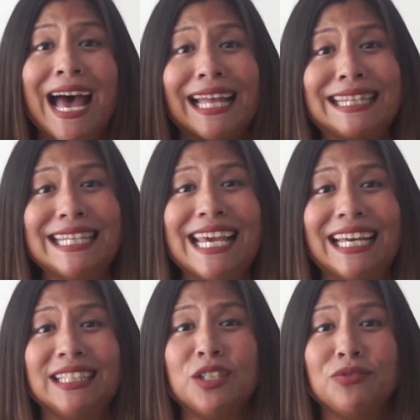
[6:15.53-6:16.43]
At the
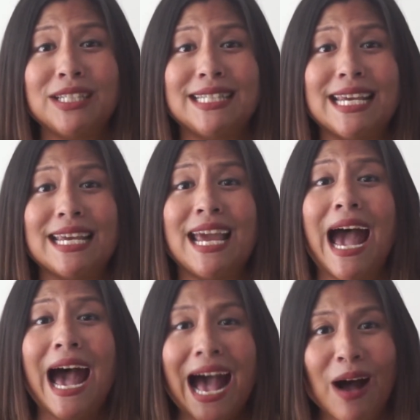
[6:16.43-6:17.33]
end of the
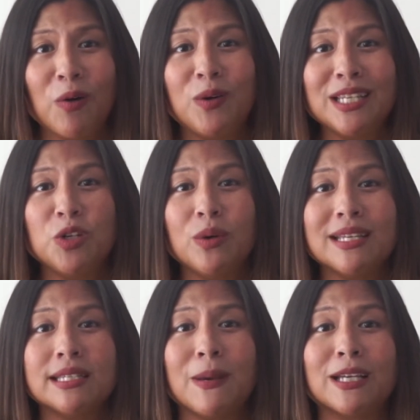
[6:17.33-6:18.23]
day, how can you
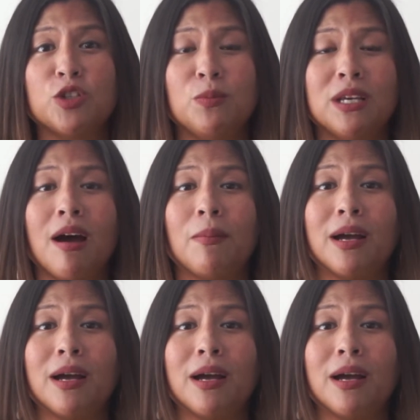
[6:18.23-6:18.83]
expect to become